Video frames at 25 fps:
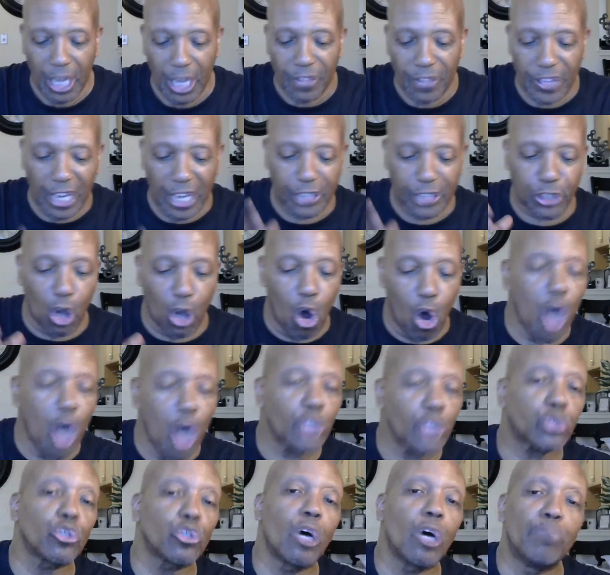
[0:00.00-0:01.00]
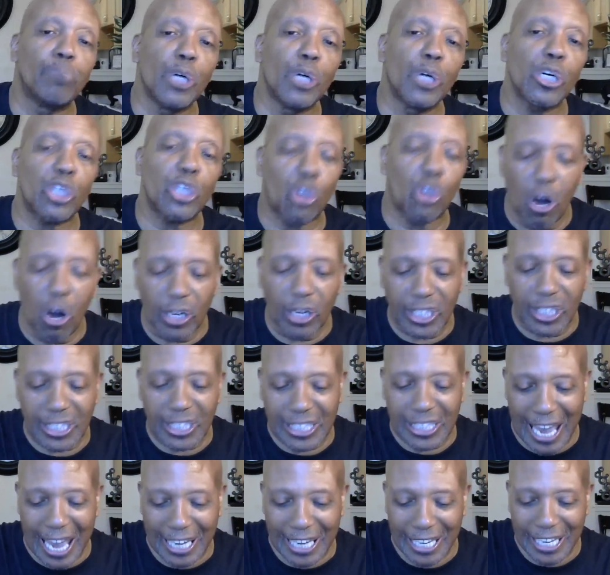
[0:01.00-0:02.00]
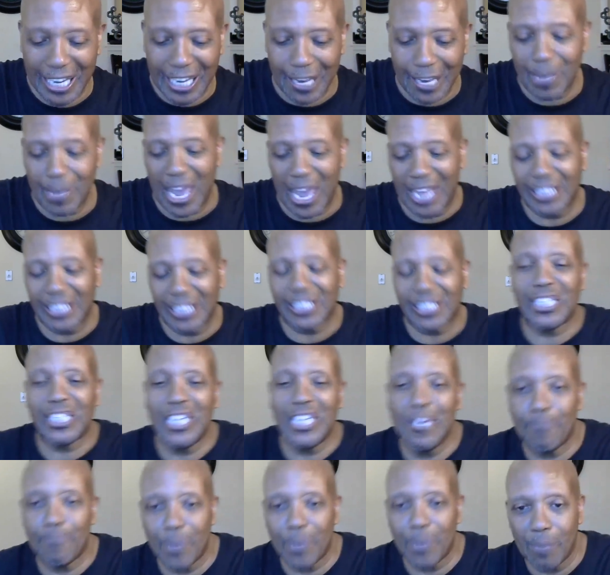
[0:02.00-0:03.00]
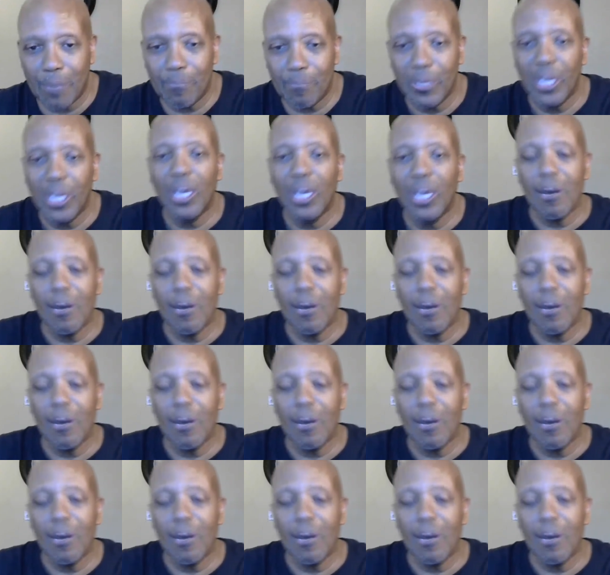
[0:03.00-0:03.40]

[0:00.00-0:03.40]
There's also a book called Get Him and Keep Him